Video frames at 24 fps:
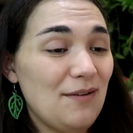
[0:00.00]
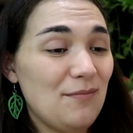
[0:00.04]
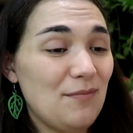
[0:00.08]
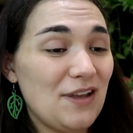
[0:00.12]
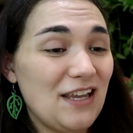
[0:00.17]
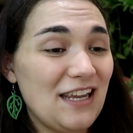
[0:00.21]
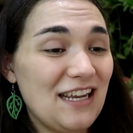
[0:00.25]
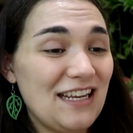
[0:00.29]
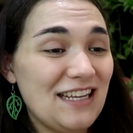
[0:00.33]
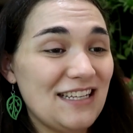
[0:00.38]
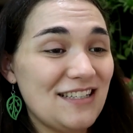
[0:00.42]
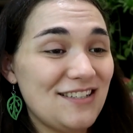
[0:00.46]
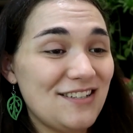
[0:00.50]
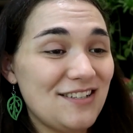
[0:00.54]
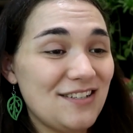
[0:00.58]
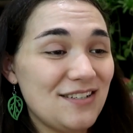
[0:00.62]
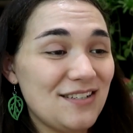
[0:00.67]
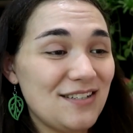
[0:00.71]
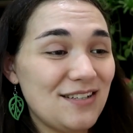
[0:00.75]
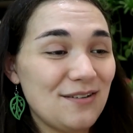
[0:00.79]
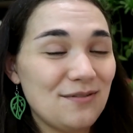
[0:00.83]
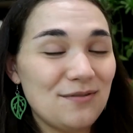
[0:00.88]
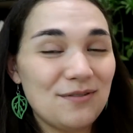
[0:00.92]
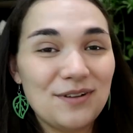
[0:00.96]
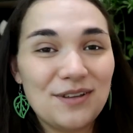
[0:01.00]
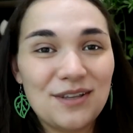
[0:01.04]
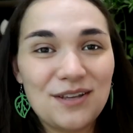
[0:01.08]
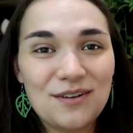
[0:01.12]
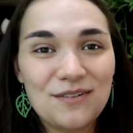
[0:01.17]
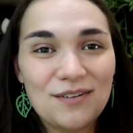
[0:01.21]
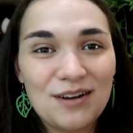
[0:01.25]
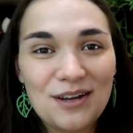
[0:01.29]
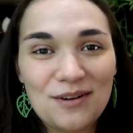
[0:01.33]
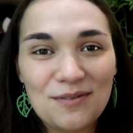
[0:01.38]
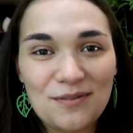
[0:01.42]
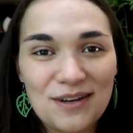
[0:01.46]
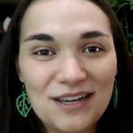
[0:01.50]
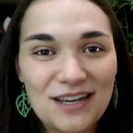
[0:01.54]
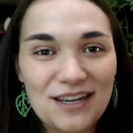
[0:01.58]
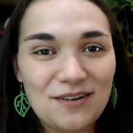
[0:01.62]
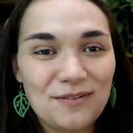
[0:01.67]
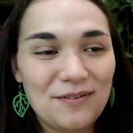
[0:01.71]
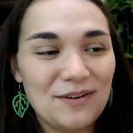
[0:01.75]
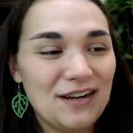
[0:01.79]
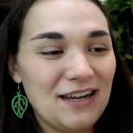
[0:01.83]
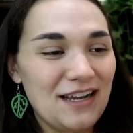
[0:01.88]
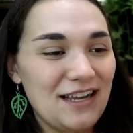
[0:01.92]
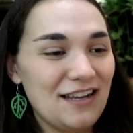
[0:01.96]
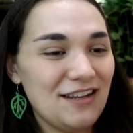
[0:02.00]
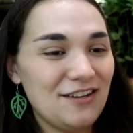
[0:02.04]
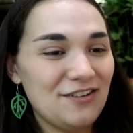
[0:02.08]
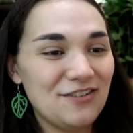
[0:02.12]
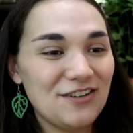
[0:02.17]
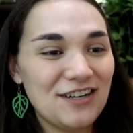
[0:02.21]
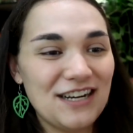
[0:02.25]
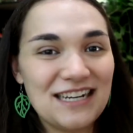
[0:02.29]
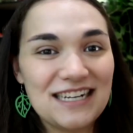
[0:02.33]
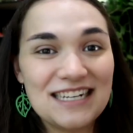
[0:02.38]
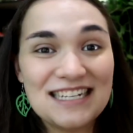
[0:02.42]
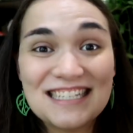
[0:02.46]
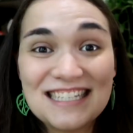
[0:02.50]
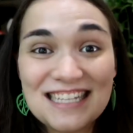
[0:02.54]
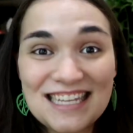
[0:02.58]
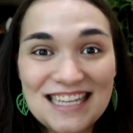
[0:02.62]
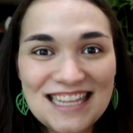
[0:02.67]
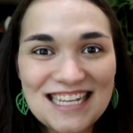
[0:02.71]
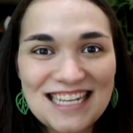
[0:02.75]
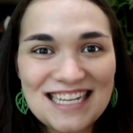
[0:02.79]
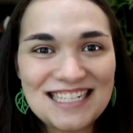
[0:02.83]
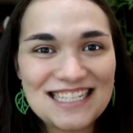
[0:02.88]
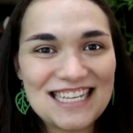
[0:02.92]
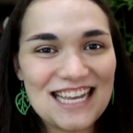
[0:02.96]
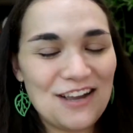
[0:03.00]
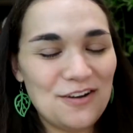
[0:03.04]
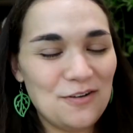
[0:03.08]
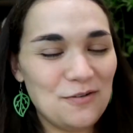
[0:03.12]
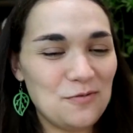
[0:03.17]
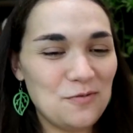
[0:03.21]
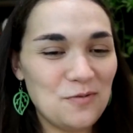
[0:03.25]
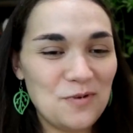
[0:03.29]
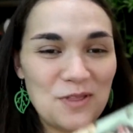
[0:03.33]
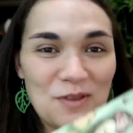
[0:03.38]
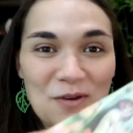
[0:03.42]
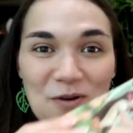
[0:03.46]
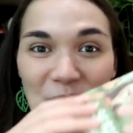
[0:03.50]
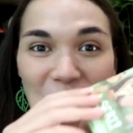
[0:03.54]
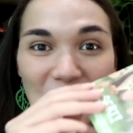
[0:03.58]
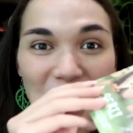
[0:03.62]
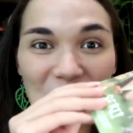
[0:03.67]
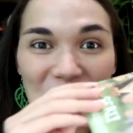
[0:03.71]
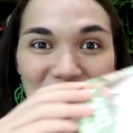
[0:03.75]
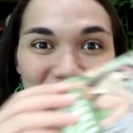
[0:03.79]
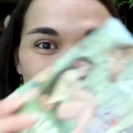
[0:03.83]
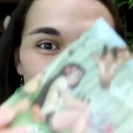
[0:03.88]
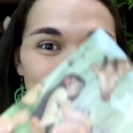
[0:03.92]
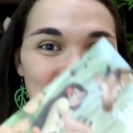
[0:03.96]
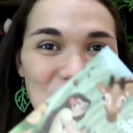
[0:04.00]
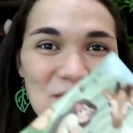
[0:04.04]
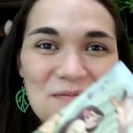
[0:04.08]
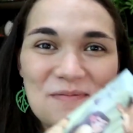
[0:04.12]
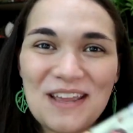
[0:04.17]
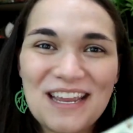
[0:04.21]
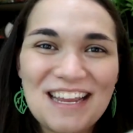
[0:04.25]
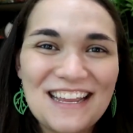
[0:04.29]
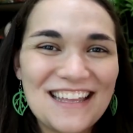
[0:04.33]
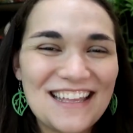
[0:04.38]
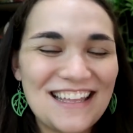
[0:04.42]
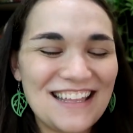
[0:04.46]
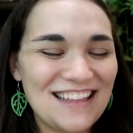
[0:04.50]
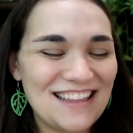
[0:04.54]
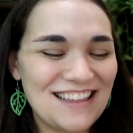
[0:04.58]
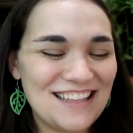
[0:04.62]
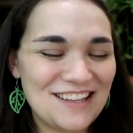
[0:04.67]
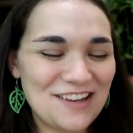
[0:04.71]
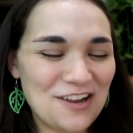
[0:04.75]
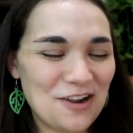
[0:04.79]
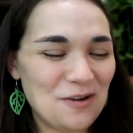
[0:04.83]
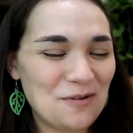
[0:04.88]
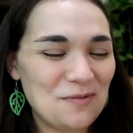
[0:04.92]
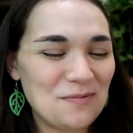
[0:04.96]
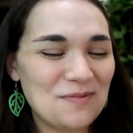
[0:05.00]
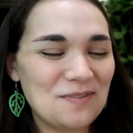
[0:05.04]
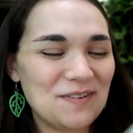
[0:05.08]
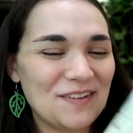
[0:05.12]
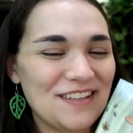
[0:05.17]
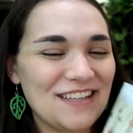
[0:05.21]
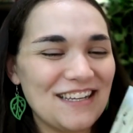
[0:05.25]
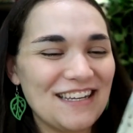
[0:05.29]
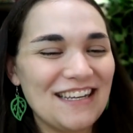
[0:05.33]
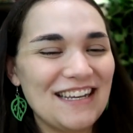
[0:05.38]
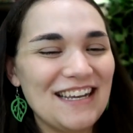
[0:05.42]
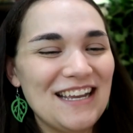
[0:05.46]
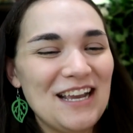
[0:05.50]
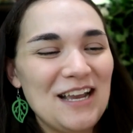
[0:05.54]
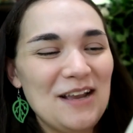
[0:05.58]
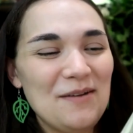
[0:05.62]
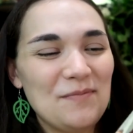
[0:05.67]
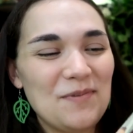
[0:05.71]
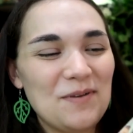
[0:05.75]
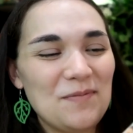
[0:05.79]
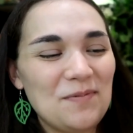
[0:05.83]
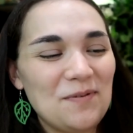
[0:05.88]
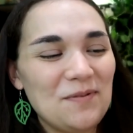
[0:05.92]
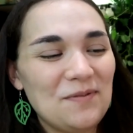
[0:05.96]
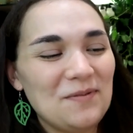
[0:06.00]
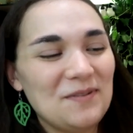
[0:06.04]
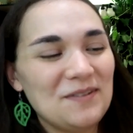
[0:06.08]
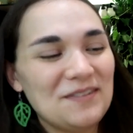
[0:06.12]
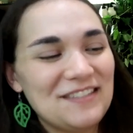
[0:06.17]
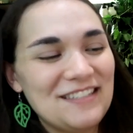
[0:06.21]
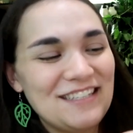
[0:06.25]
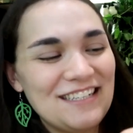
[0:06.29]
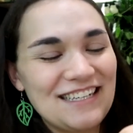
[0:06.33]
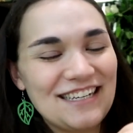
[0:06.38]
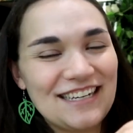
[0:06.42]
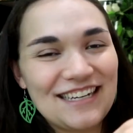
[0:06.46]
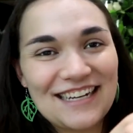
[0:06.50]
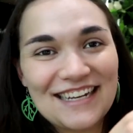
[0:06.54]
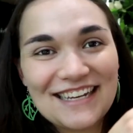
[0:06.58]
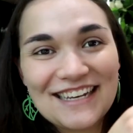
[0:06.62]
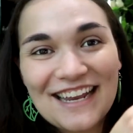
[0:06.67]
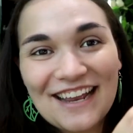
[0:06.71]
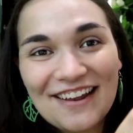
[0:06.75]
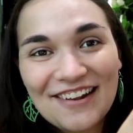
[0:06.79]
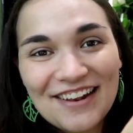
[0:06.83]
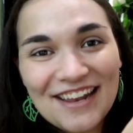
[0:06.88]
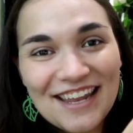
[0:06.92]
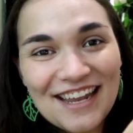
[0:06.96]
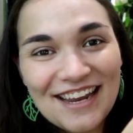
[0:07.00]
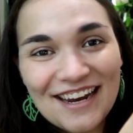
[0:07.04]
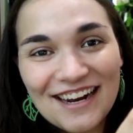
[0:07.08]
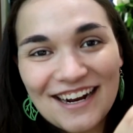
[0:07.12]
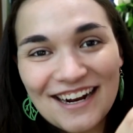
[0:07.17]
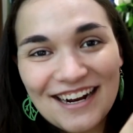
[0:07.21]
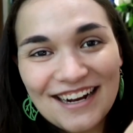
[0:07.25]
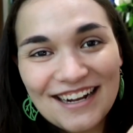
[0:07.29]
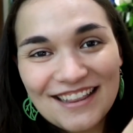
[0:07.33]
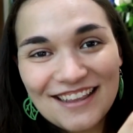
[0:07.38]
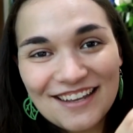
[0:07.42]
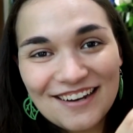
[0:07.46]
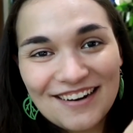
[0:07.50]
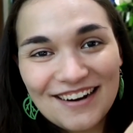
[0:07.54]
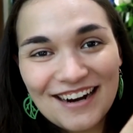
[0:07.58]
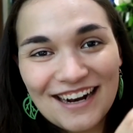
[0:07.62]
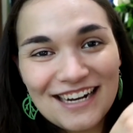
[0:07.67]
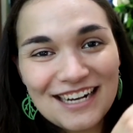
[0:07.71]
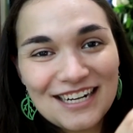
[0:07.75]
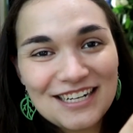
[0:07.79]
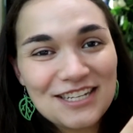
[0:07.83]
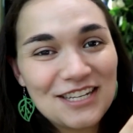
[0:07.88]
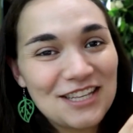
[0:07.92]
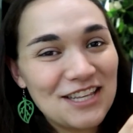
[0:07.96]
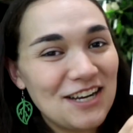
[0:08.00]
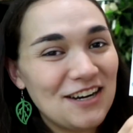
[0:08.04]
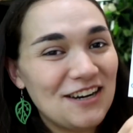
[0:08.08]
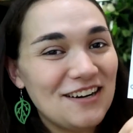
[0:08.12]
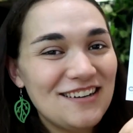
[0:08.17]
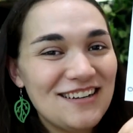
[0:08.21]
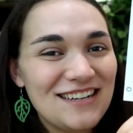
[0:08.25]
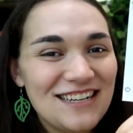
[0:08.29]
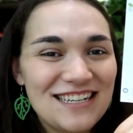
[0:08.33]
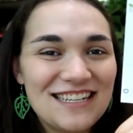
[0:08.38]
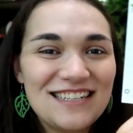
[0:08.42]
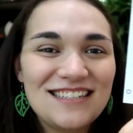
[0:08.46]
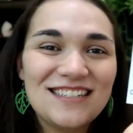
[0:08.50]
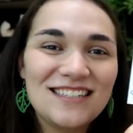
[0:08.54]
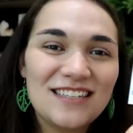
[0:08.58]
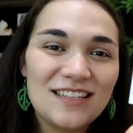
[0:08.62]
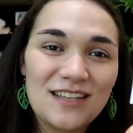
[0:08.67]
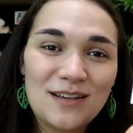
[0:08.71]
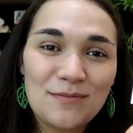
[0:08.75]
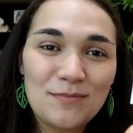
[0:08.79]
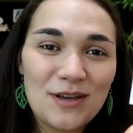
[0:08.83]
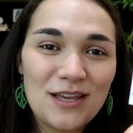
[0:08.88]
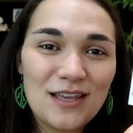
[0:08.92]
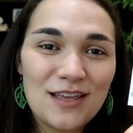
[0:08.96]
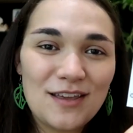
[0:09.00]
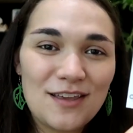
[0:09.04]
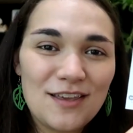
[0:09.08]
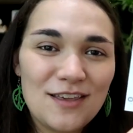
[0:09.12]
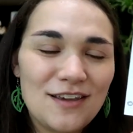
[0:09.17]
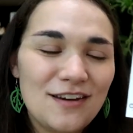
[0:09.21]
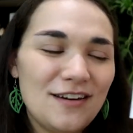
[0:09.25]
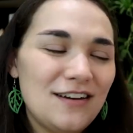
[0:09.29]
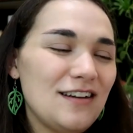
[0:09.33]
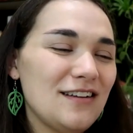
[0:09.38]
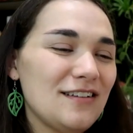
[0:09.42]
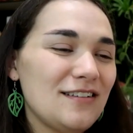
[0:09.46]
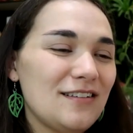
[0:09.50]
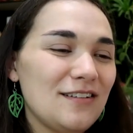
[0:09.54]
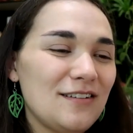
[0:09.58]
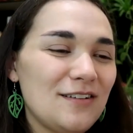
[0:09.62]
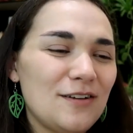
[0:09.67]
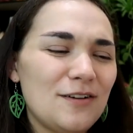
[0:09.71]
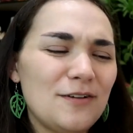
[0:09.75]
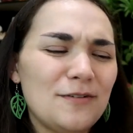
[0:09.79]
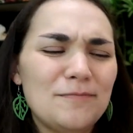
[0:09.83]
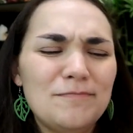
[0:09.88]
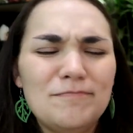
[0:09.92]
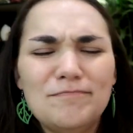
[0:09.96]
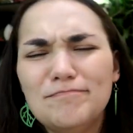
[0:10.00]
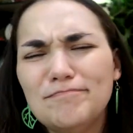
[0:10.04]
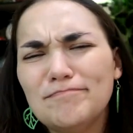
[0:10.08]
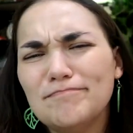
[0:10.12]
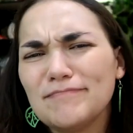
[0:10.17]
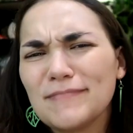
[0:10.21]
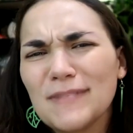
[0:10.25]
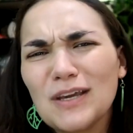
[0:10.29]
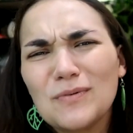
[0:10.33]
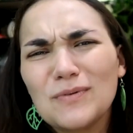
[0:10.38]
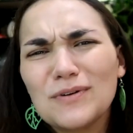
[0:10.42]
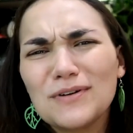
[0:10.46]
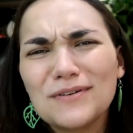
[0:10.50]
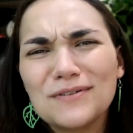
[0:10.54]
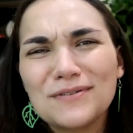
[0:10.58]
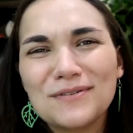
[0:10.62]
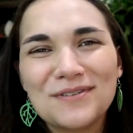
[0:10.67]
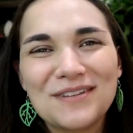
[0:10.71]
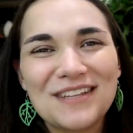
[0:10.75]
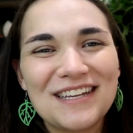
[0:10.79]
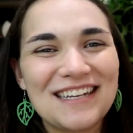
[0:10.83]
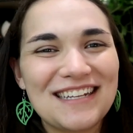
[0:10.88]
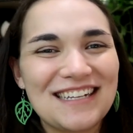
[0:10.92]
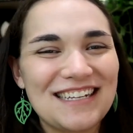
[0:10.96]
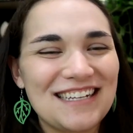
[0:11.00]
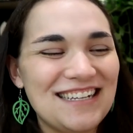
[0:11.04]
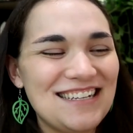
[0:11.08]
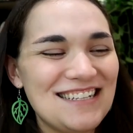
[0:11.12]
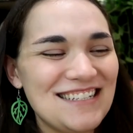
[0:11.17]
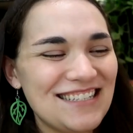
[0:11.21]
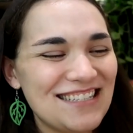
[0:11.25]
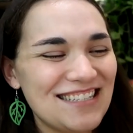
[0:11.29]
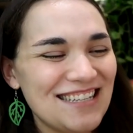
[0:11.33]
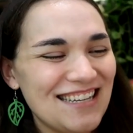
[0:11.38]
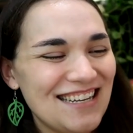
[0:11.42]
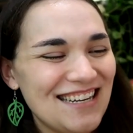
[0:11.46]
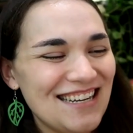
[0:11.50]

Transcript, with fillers: But it's just a really great way where I can try to send these out and when they're going through the mail, then hopefully people will see down here the credit to the artist and they might get curious and go, hmm, I wonder who that is.